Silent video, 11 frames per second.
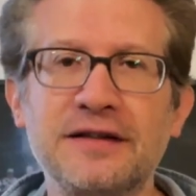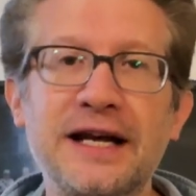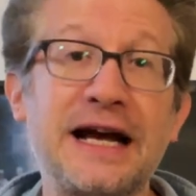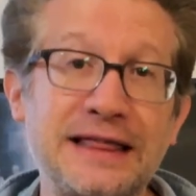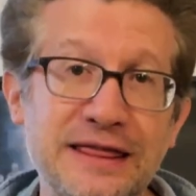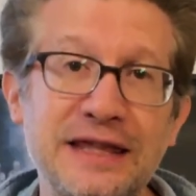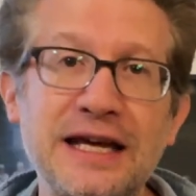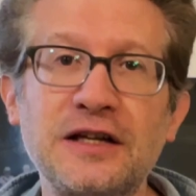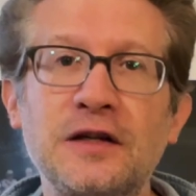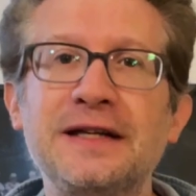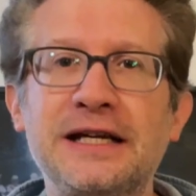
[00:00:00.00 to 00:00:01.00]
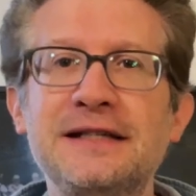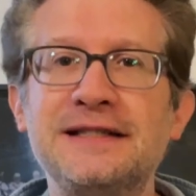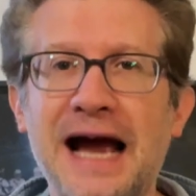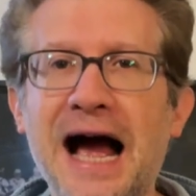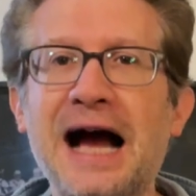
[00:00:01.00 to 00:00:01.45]
then I think you need
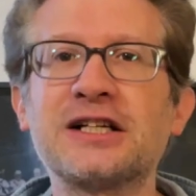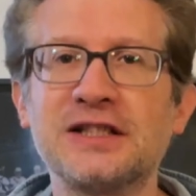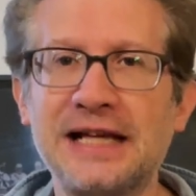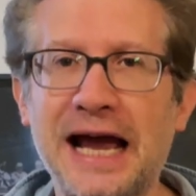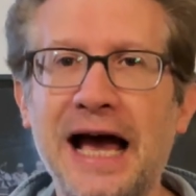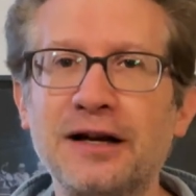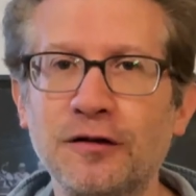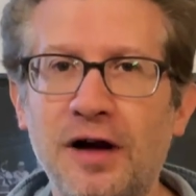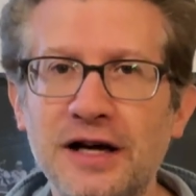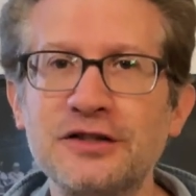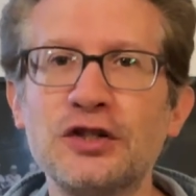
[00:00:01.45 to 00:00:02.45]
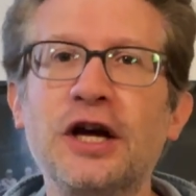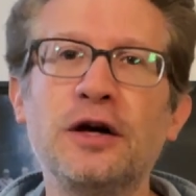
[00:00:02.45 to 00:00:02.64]
to actually analyze